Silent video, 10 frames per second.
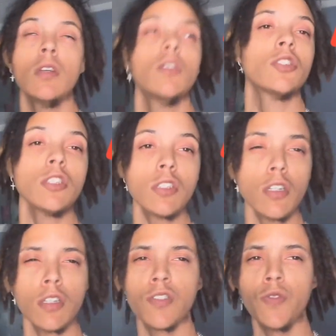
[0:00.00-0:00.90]
let's just get
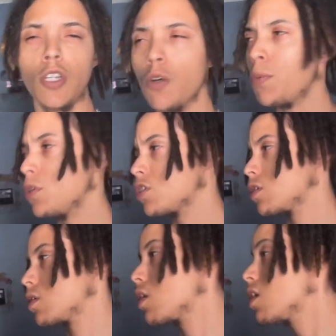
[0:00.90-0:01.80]
this video
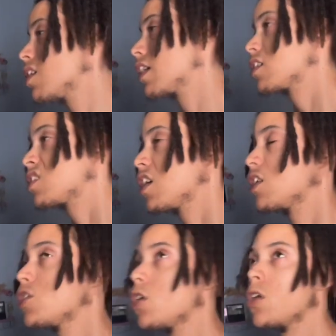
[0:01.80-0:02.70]
pushing. Like I said,
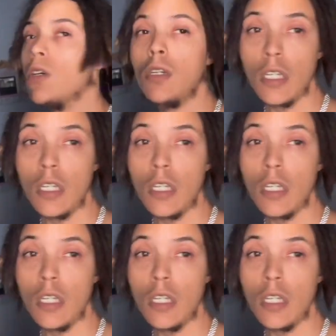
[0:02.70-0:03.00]
y'all,